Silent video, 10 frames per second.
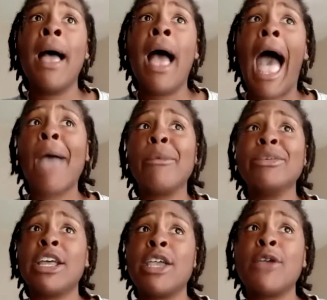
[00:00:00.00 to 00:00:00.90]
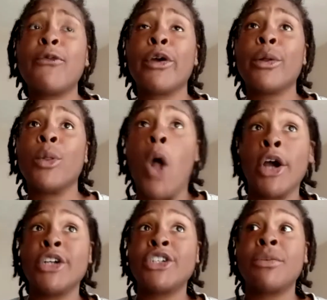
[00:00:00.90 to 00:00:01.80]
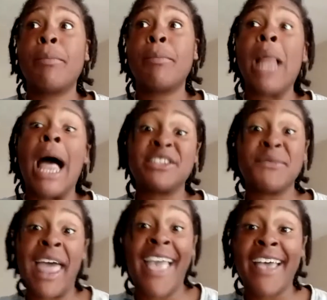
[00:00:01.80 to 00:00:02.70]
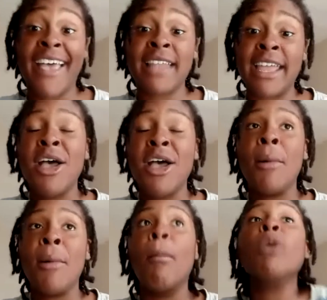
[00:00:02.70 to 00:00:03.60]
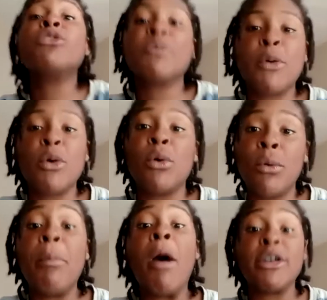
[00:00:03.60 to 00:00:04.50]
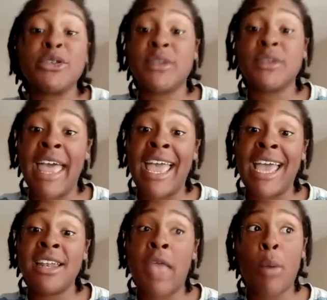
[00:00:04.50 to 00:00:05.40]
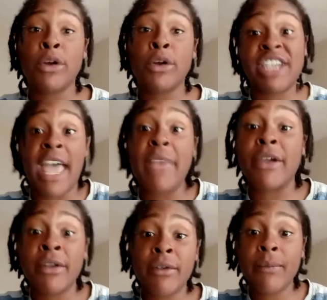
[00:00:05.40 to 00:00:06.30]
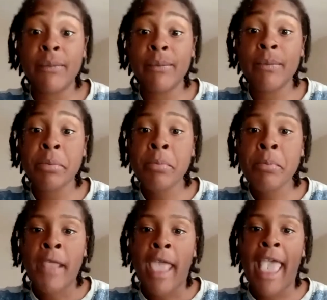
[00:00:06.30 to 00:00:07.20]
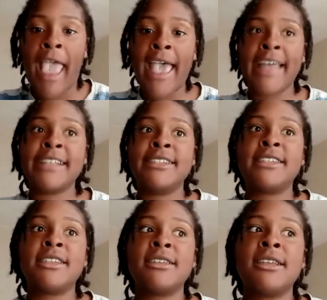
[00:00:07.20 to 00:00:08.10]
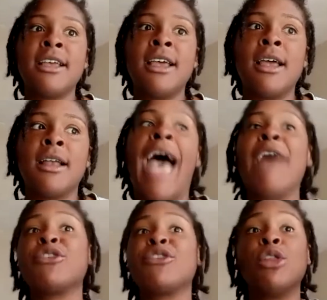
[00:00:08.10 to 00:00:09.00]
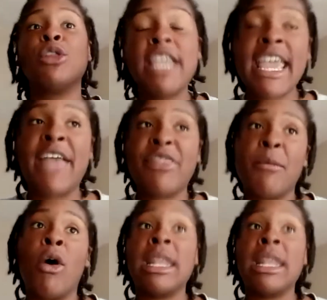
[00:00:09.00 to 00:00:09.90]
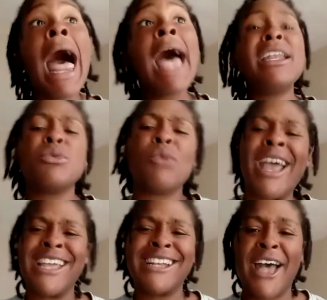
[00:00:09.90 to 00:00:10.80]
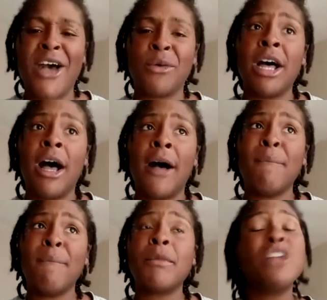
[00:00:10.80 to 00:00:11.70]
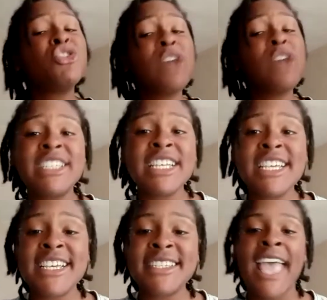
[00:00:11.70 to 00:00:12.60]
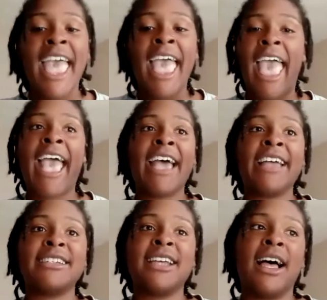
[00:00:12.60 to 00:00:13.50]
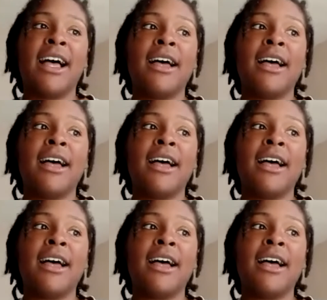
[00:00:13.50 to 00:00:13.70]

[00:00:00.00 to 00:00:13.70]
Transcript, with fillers: I was looking for large plots of land, like multiple parcels of land that were together. And after looking at them online and writing down um, addresses and uh,